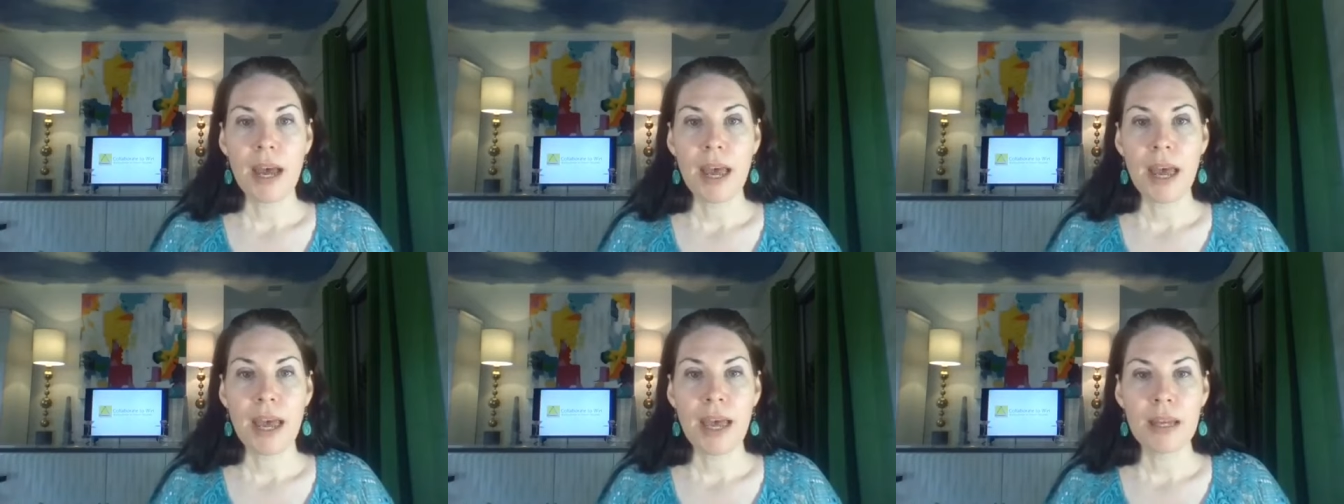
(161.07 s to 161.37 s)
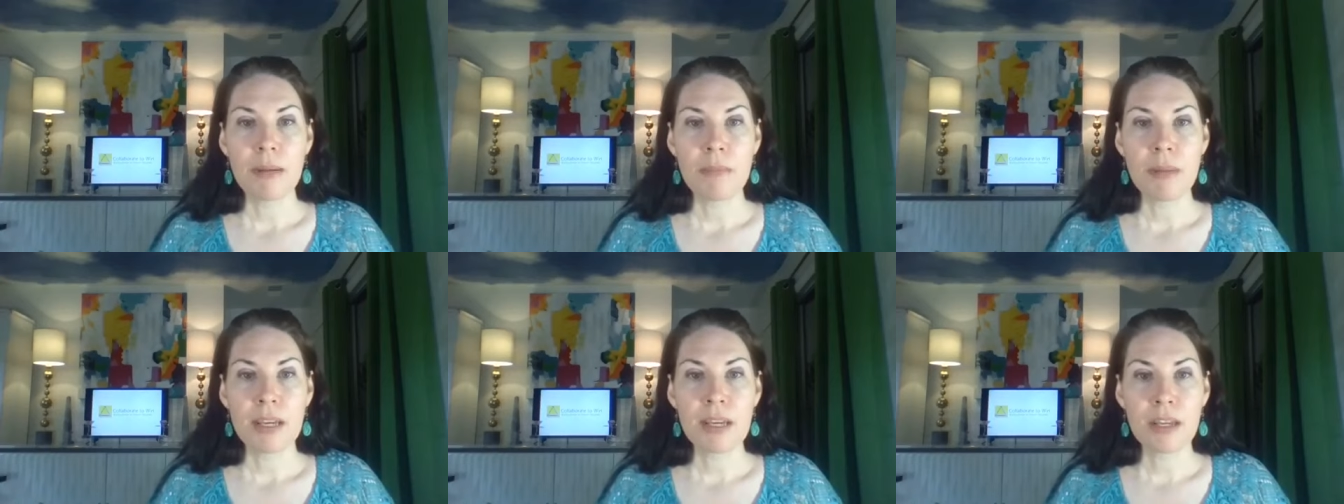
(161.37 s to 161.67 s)

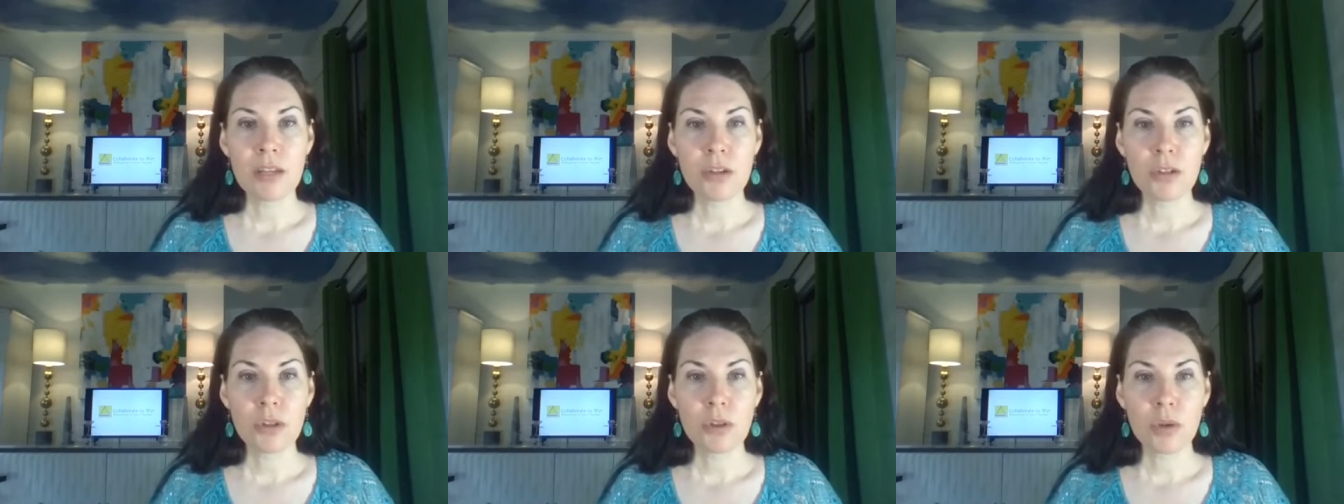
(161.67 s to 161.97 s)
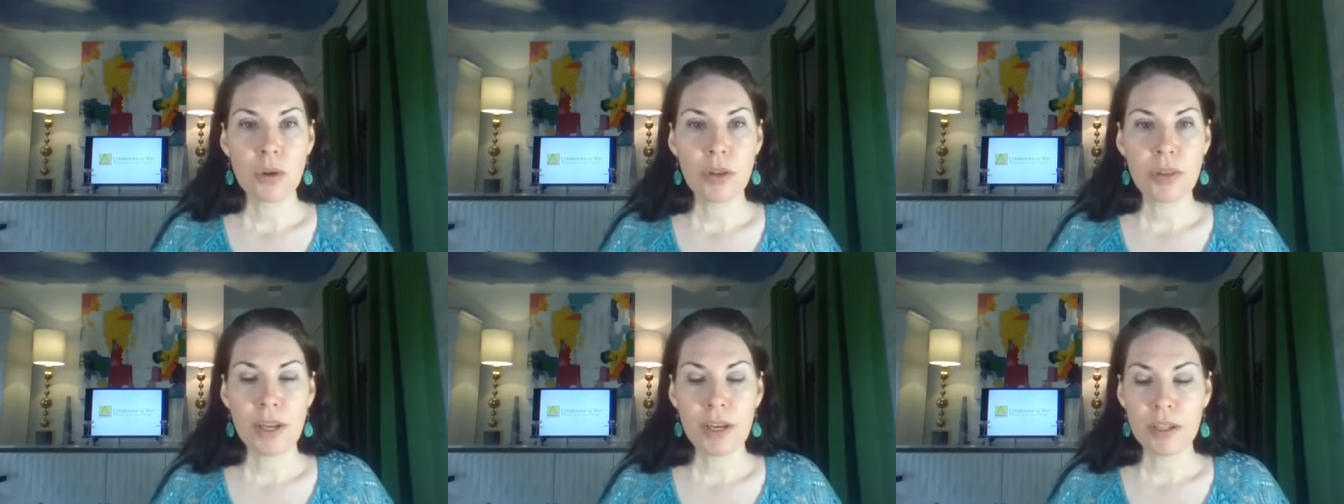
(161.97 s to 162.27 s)
and making
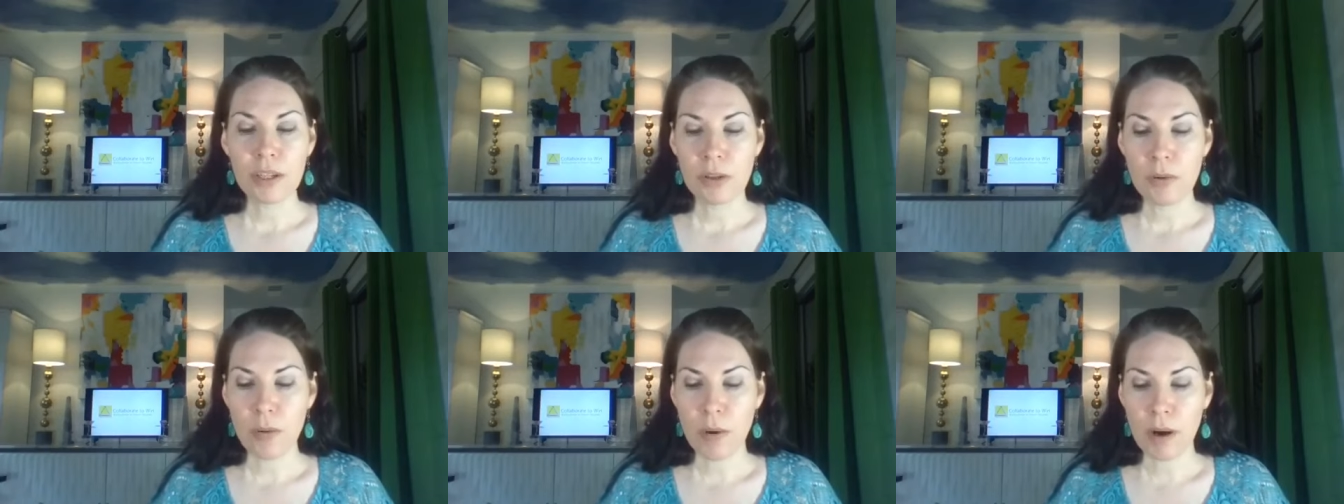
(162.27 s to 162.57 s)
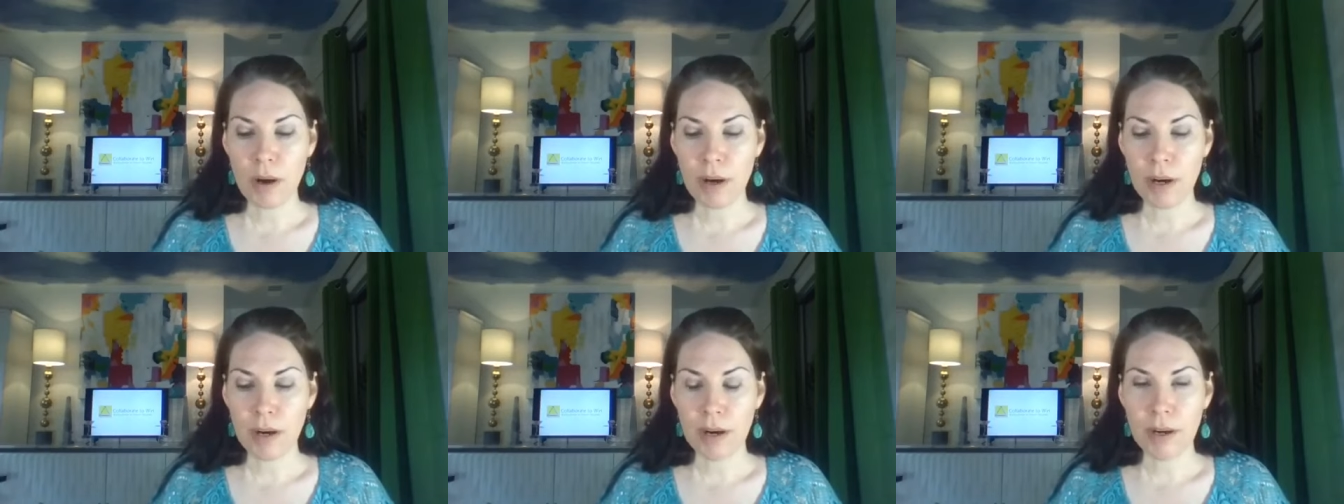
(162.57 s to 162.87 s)
sure that you
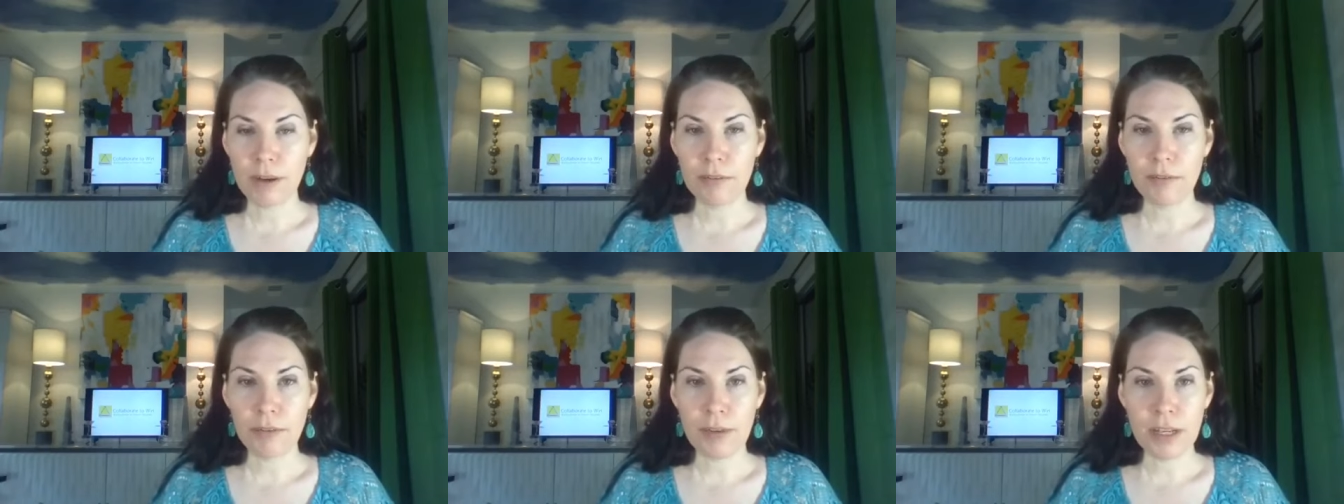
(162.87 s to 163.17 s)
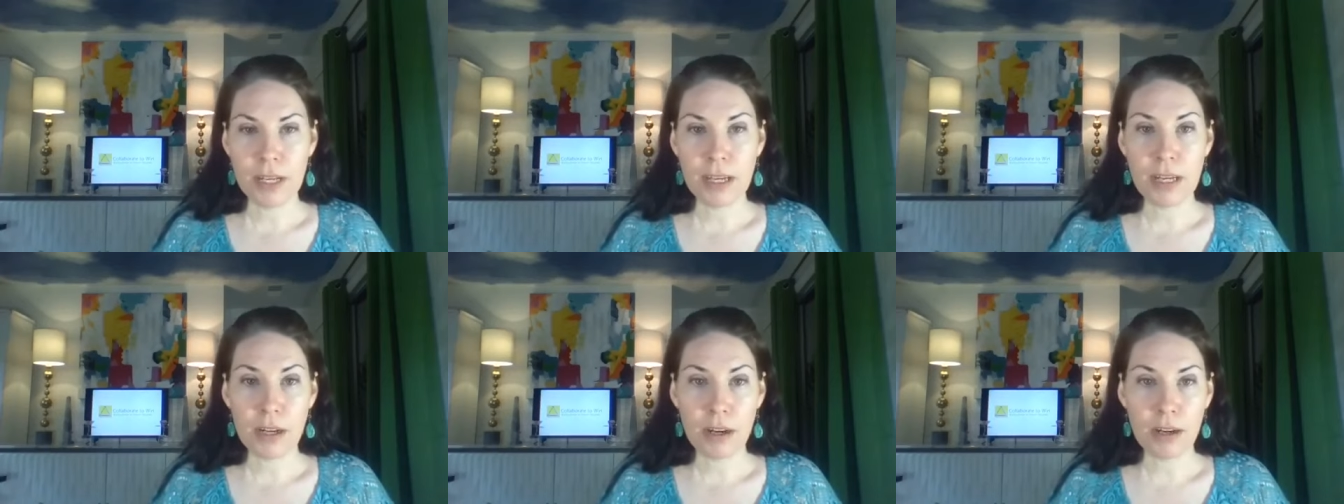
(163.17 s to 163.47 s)
are
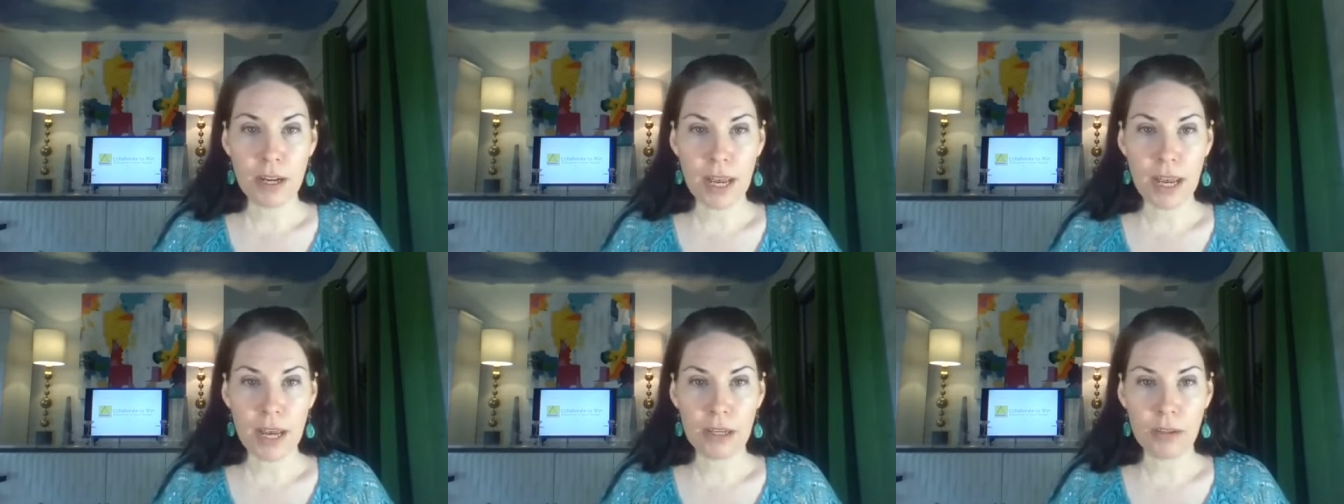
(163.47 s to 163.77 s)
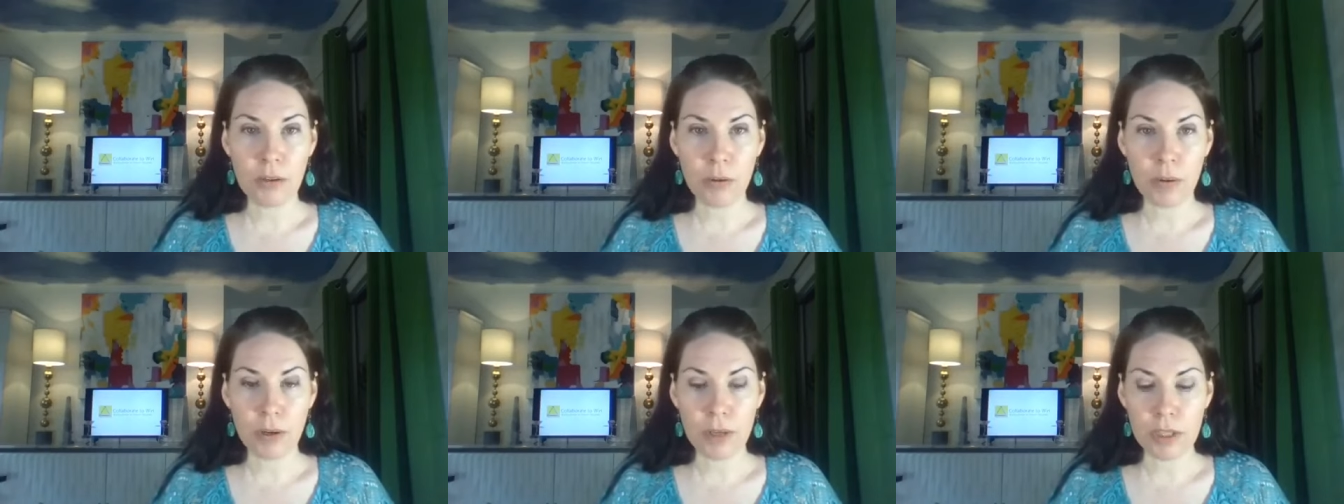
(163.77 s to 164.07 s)
fitting in our
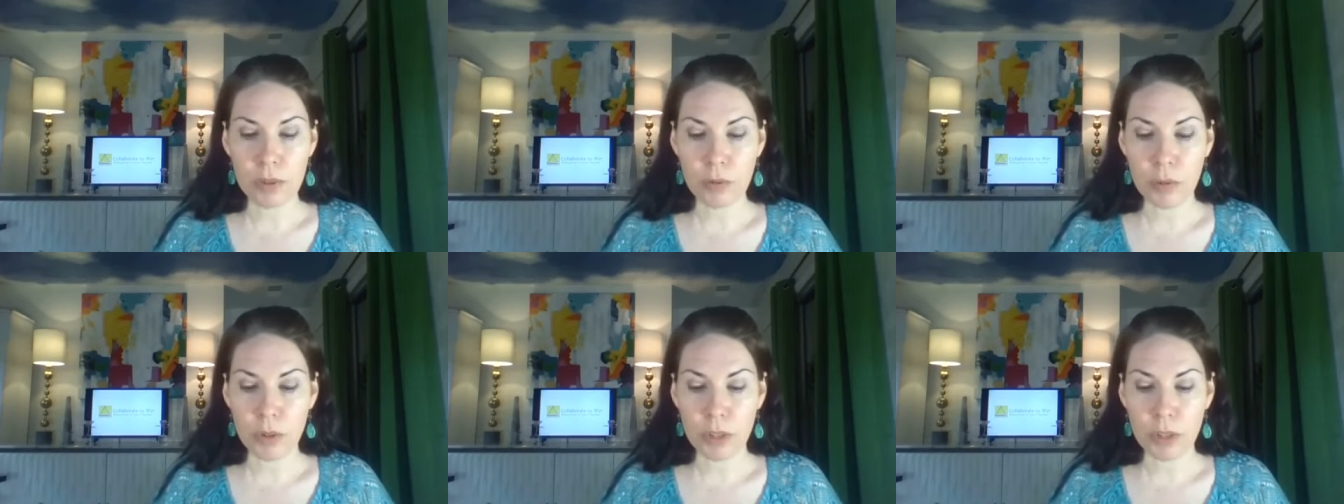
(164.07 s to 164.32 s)
categories,